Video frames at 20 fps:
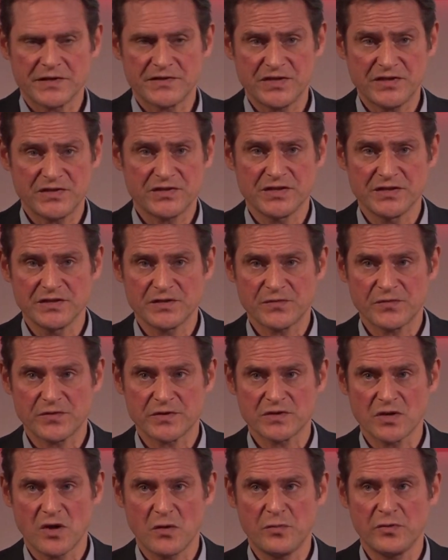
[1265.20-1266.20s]
assistants, for
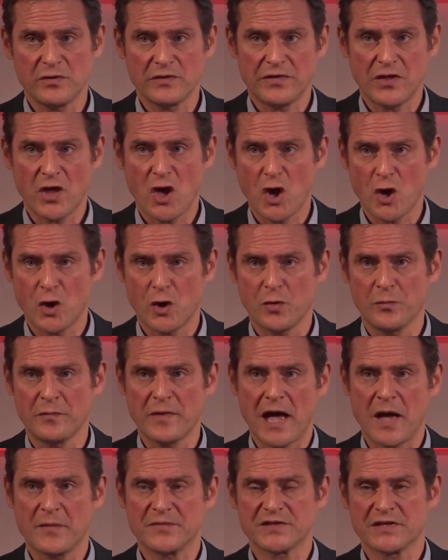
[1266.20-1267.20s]
example, in the home,
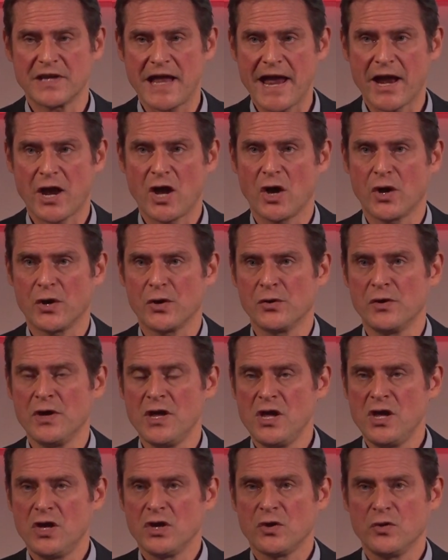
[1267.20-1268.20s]
Amazon
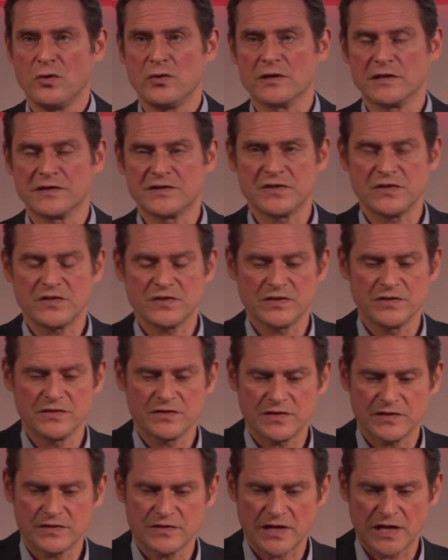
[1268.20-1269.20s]
Echo, Google
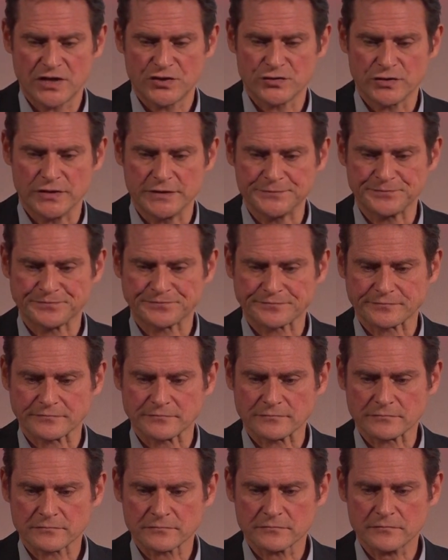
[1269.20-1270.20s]
Assistants, etc.
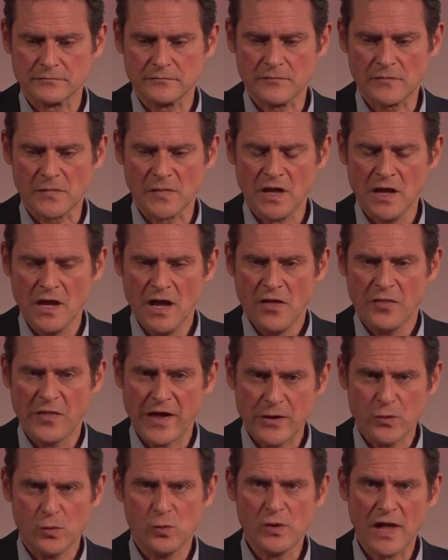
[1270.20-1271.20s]

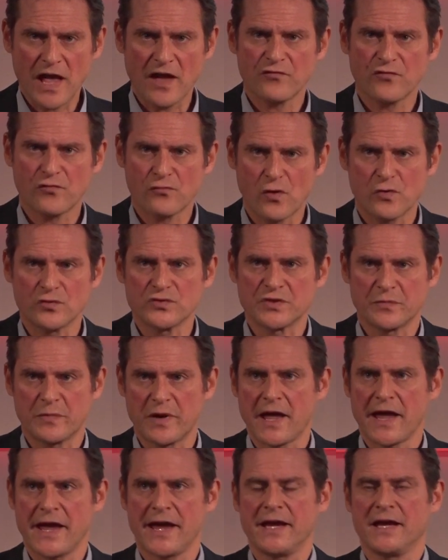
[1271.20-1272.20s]
They all have a role to
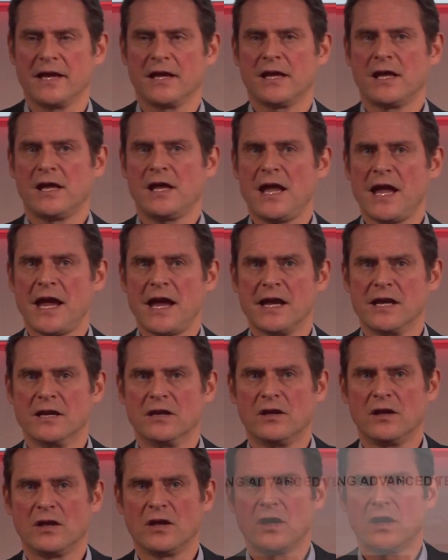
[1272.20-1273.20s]
play
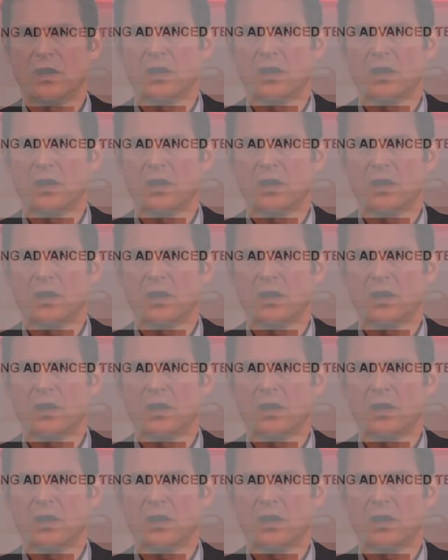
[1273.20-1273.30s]
in